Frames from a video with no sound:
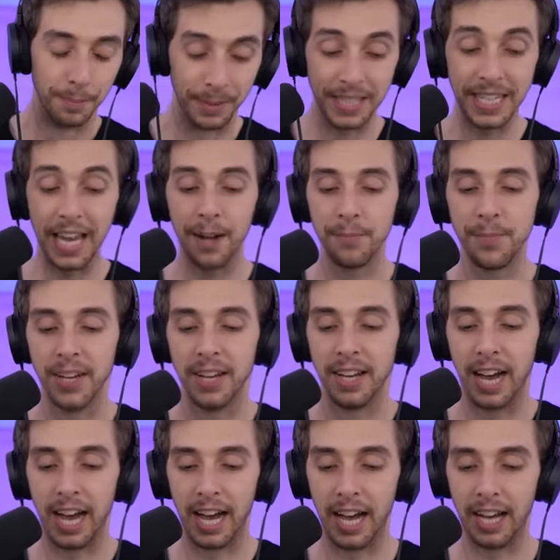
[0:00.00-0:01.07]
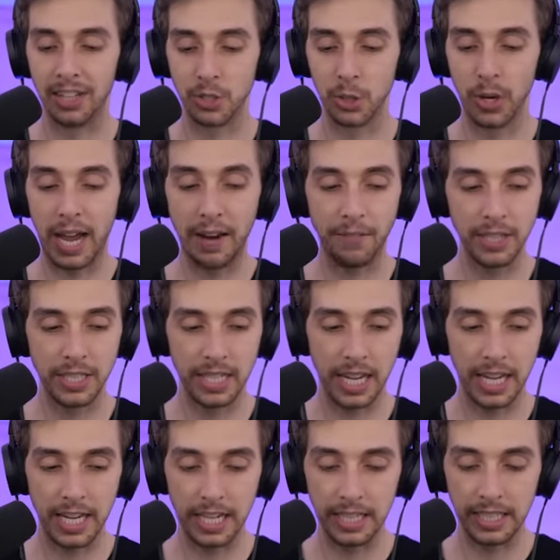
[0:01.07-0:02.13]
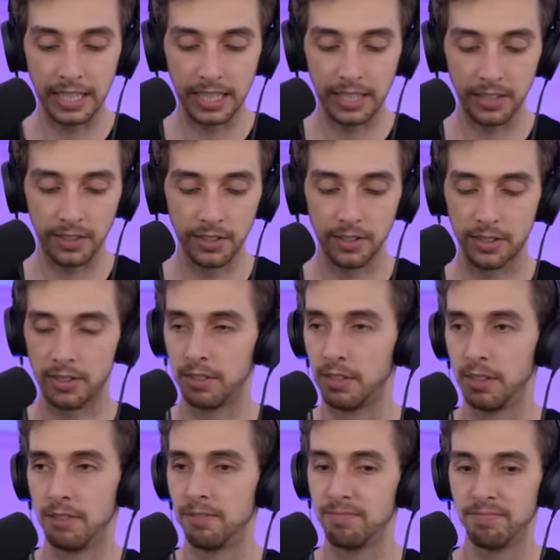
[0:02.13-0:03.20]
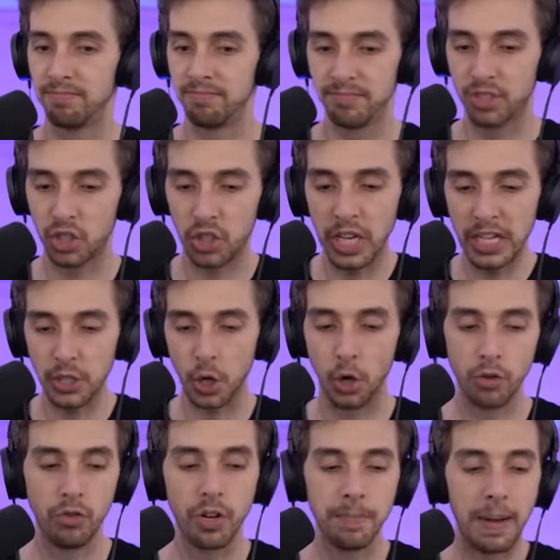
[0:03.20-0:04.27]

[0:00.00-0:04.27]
but yeah, uh, so every day it needed 600